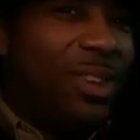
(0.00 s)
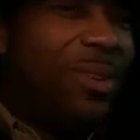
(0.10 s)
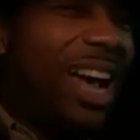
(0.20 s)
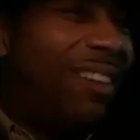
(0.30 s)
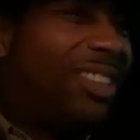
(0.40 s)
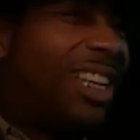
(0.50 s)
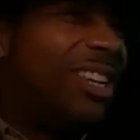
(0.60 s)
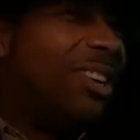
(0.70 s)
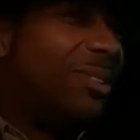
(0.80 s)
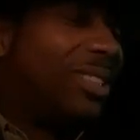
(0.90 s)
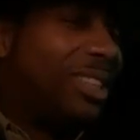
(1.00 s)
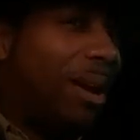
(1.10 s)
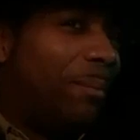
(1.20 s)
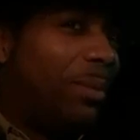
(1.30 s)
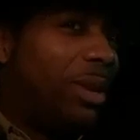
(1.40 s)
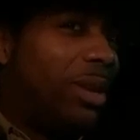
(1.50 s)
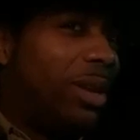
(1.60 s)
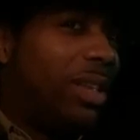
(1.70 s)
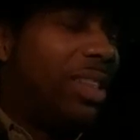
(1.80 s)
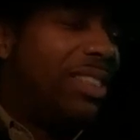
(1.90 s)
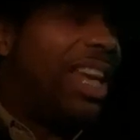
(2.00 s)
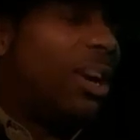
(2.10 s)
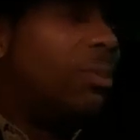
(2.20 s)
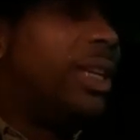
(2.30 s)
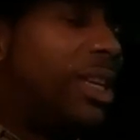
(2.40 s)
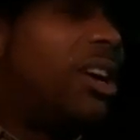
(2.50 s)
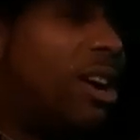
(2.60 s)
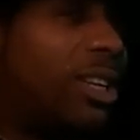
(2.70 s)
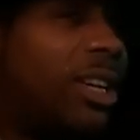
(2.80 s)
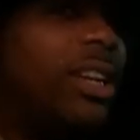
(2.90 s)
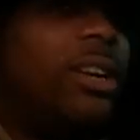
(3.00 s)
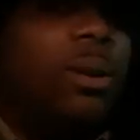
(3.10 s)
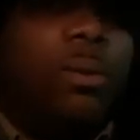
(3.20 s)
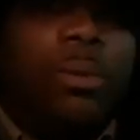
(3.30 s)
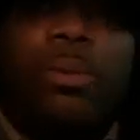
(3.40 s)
you have to know something that only God could know.